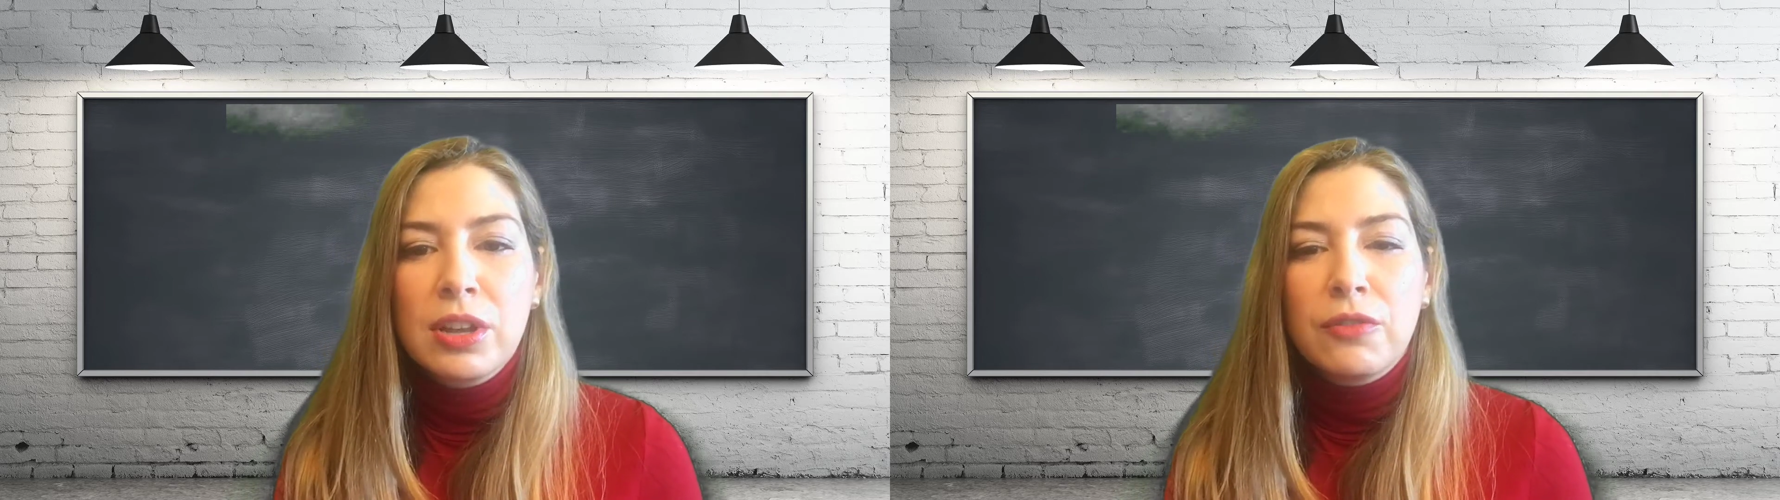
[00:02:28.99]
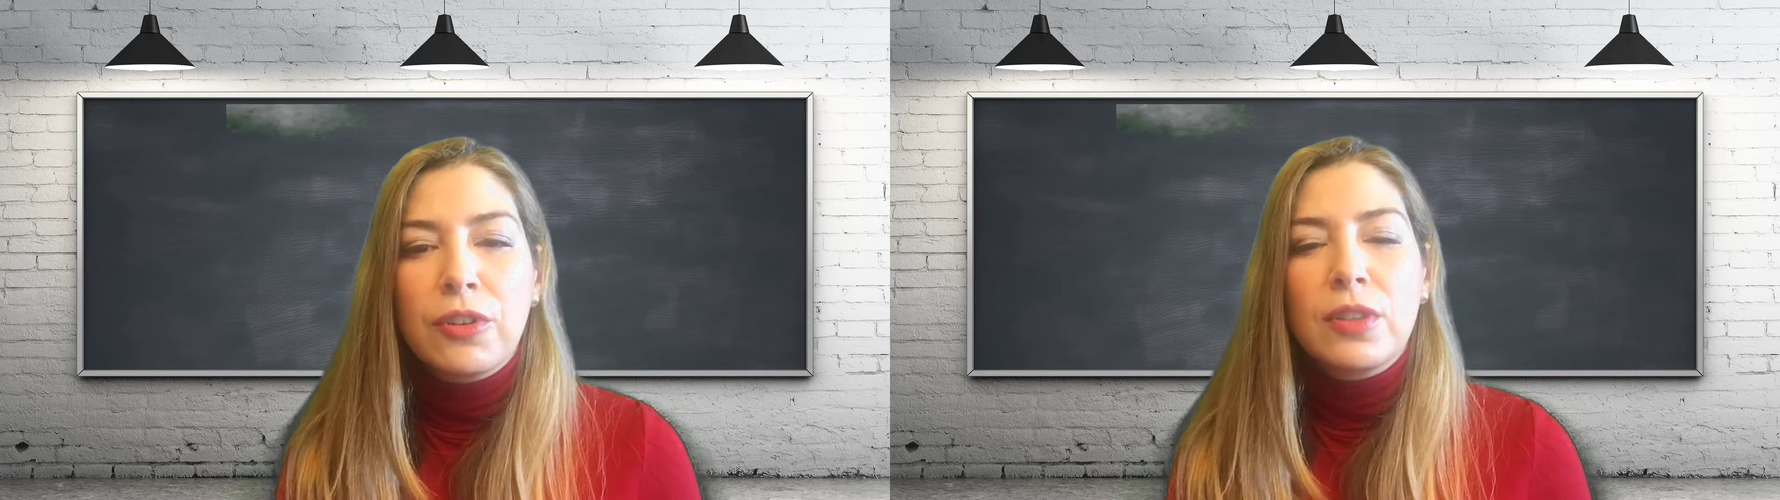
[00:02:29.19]

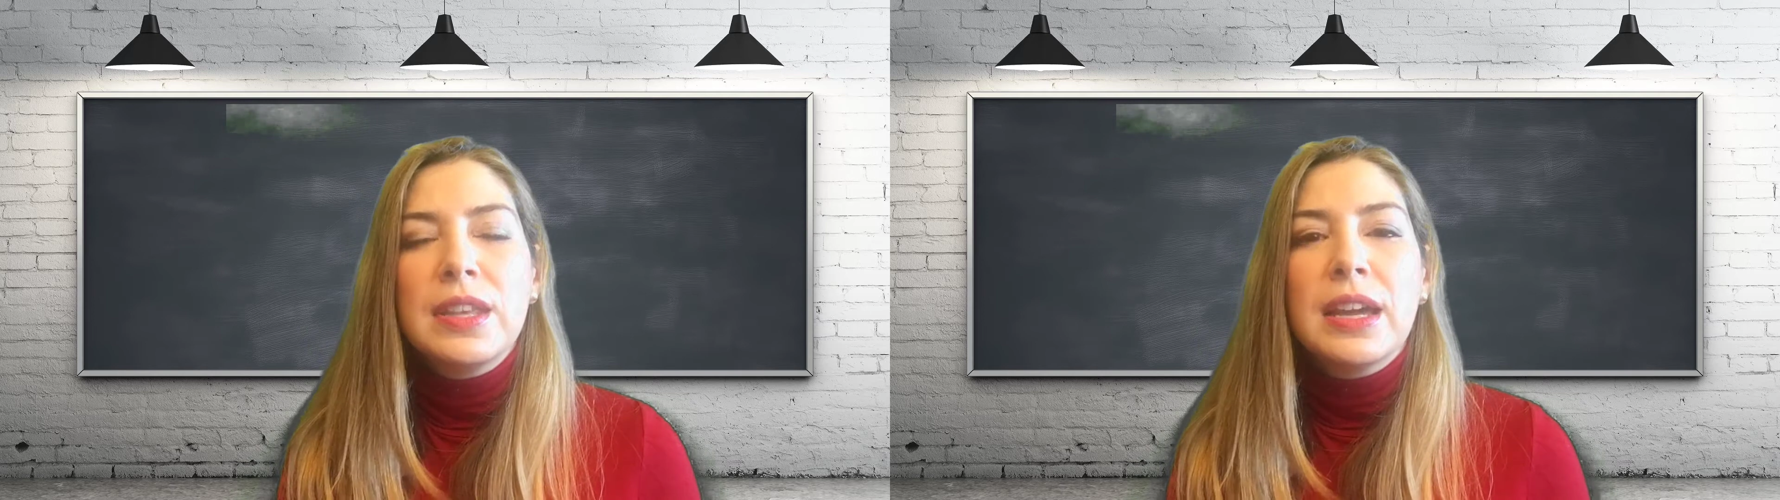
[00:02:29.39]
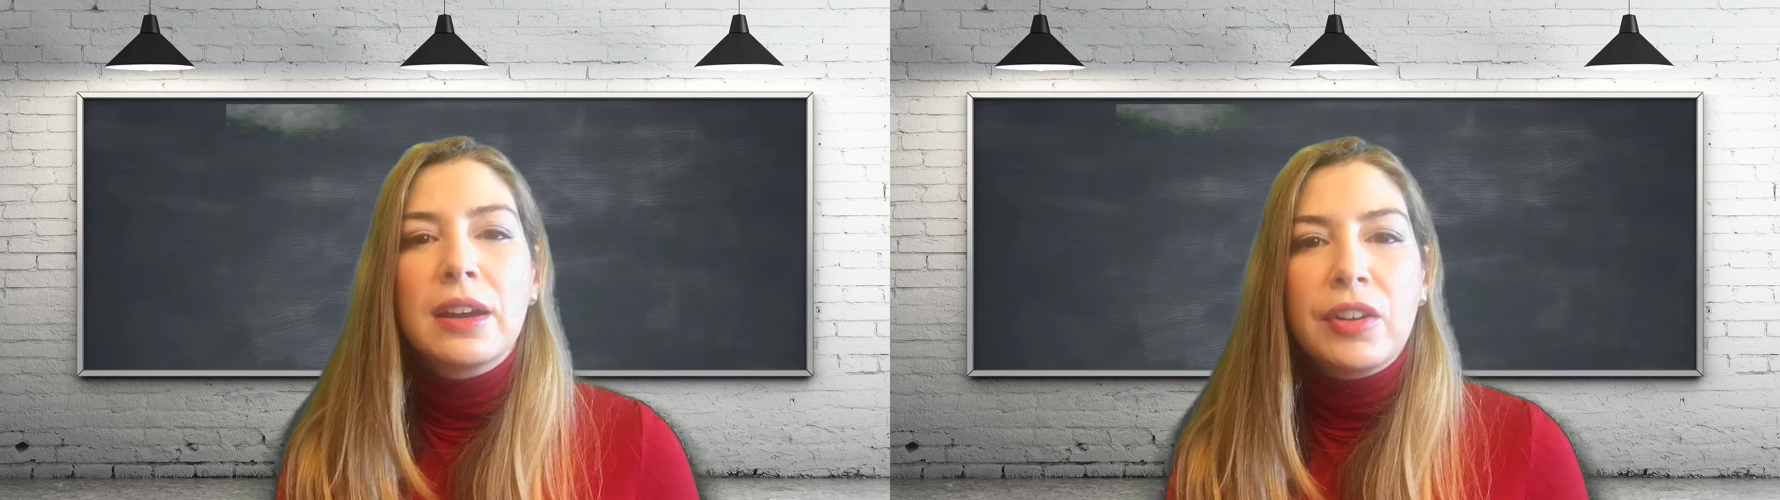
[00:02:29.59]
for
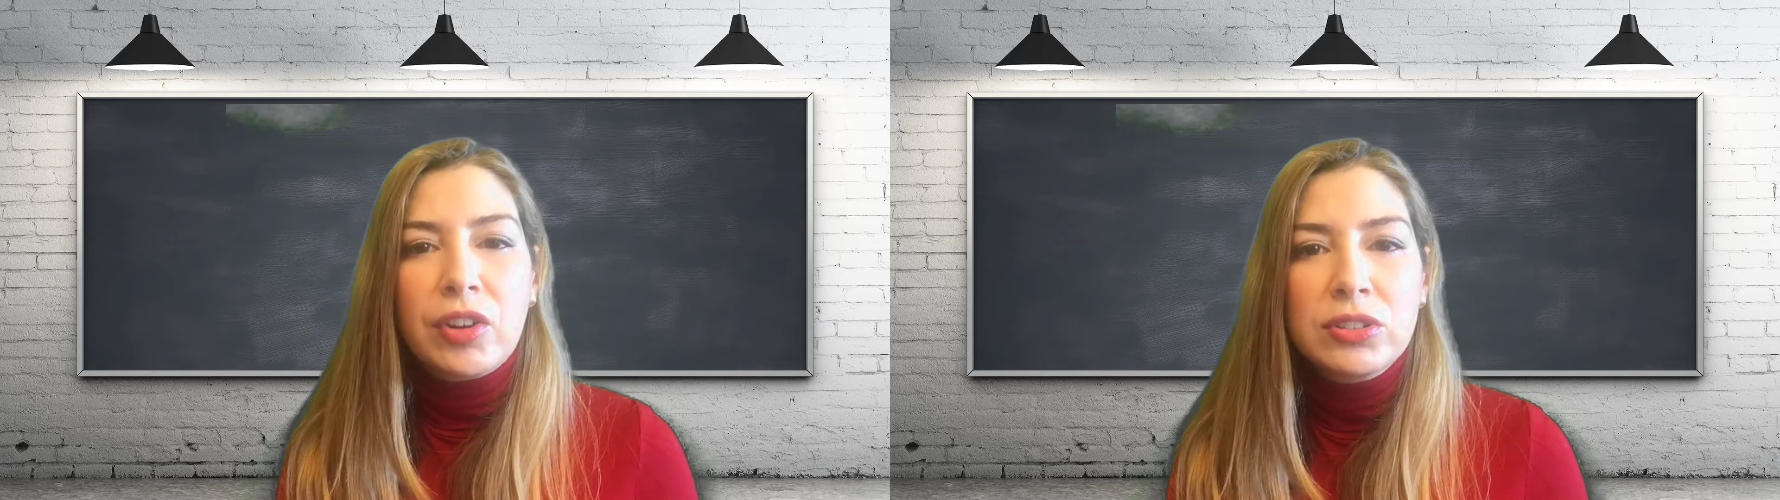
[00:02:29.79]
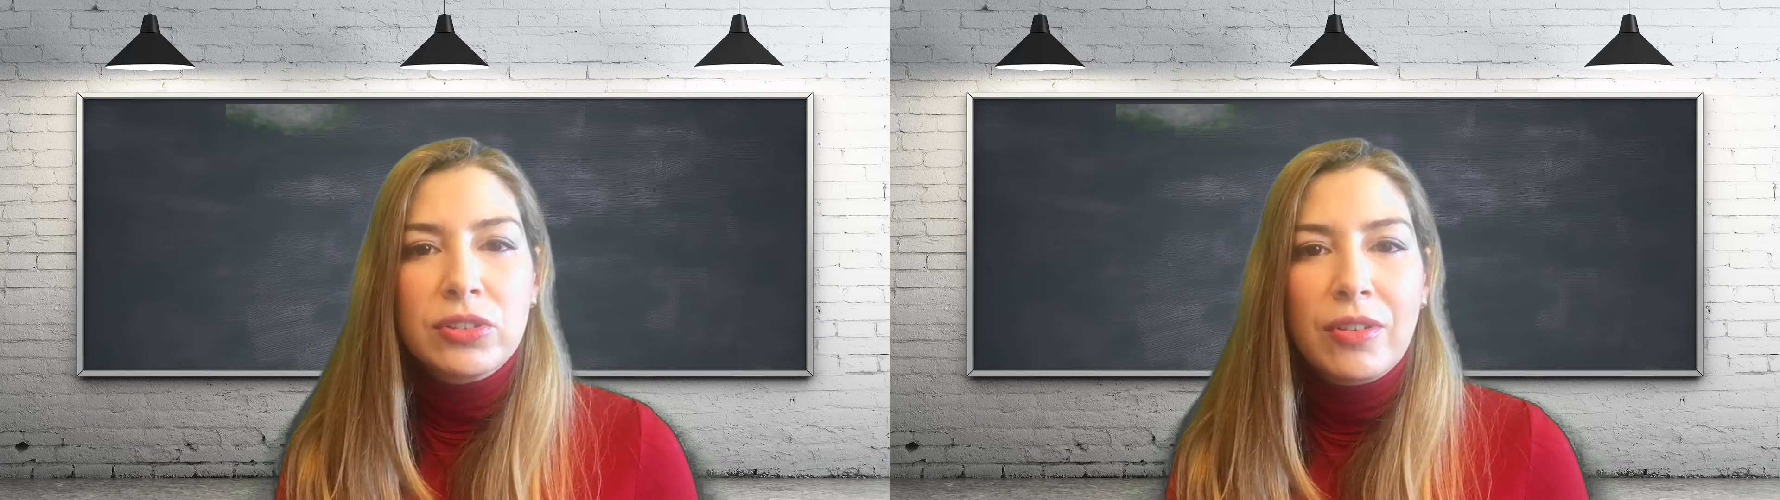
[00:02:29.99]
the
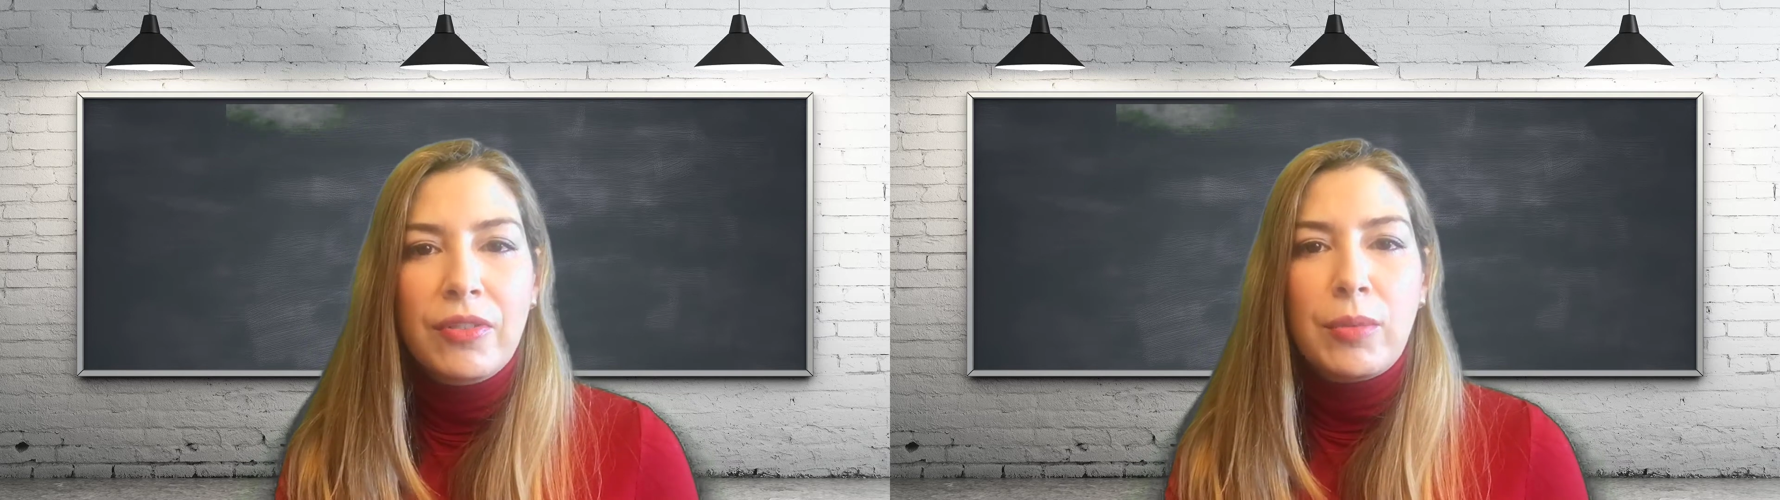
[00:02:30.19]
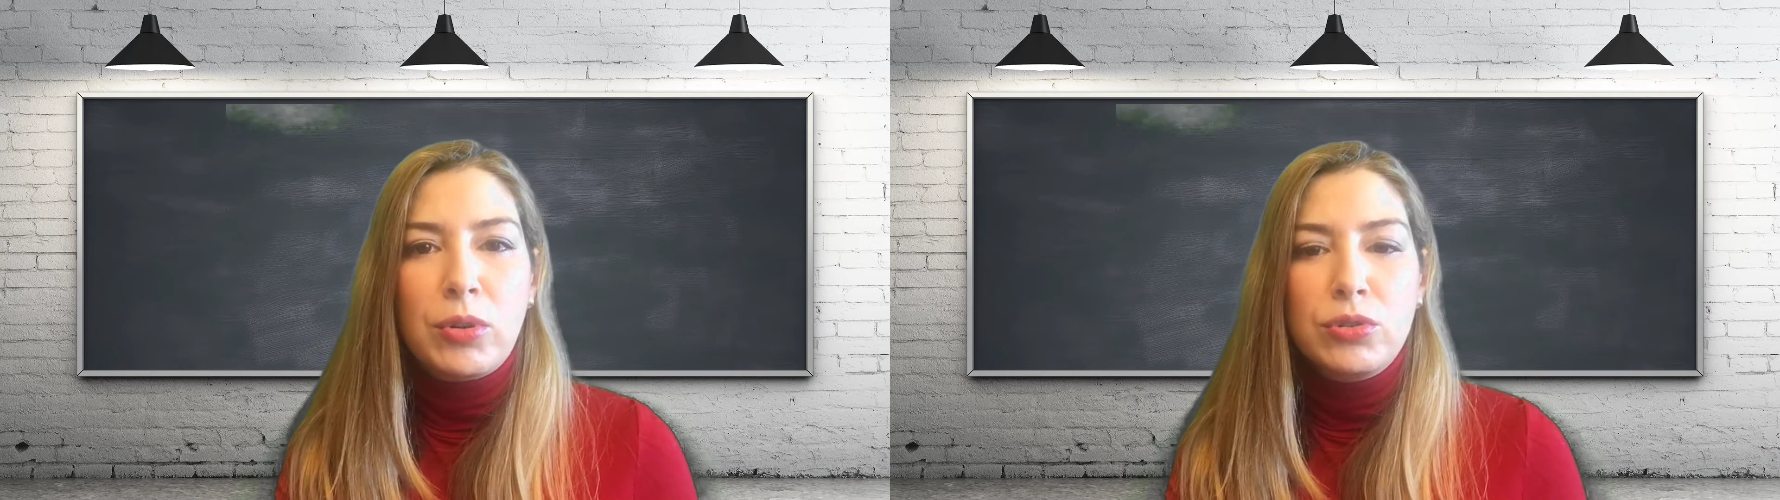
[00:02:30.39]
agricultural
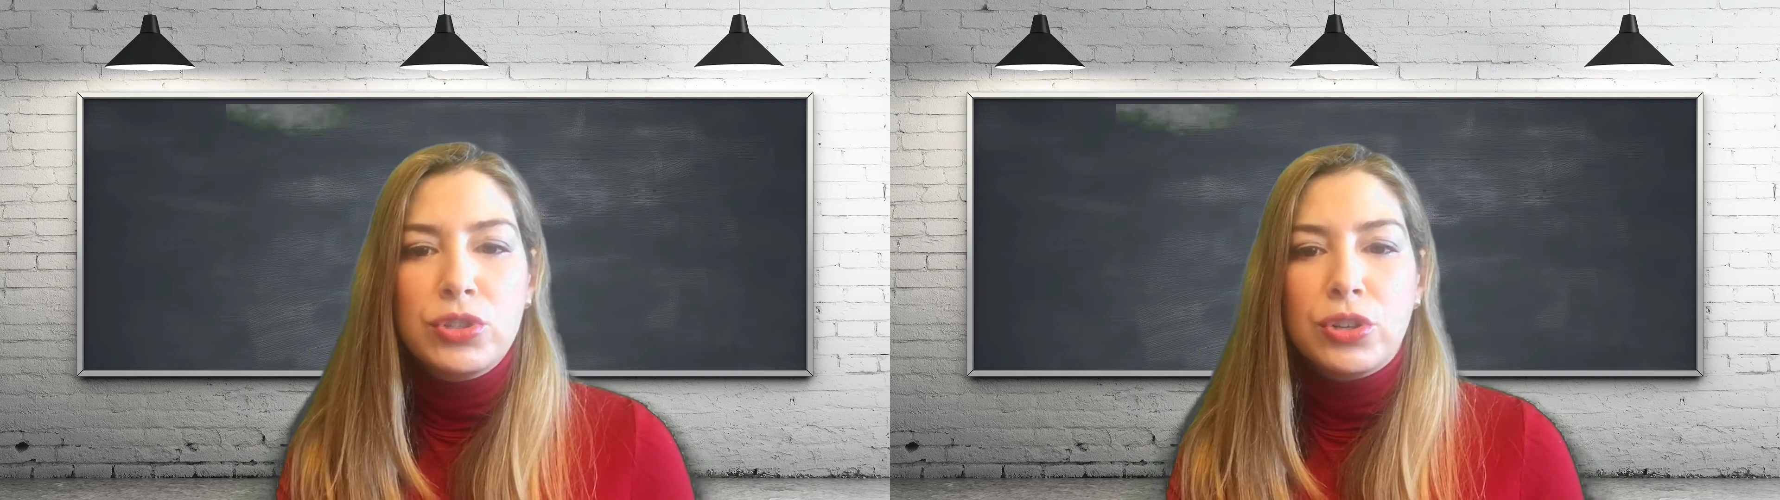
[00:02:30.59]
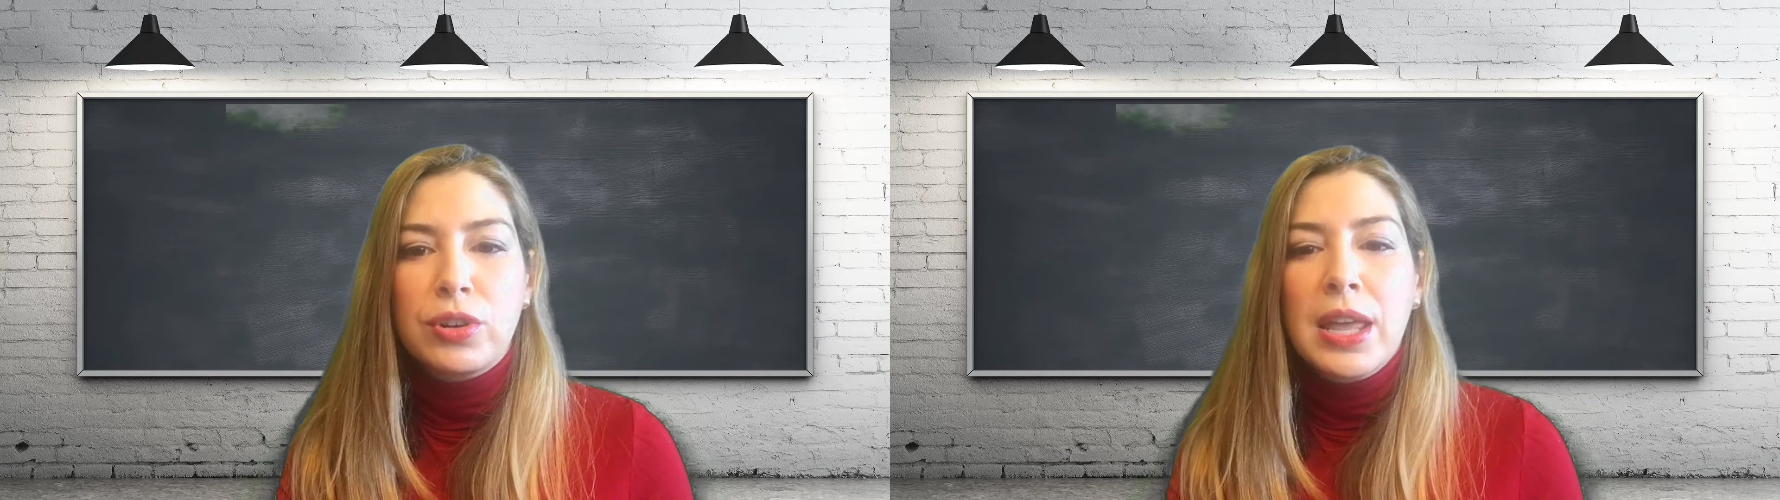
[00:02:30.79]

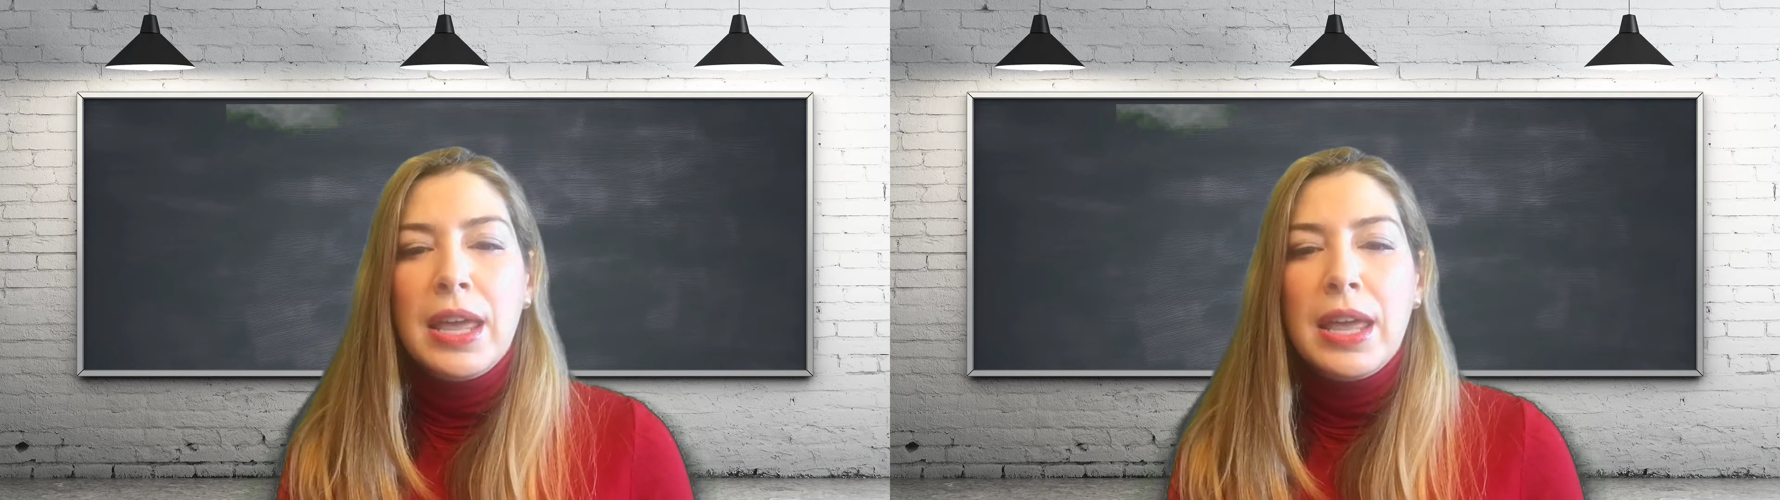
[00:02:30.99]
revolution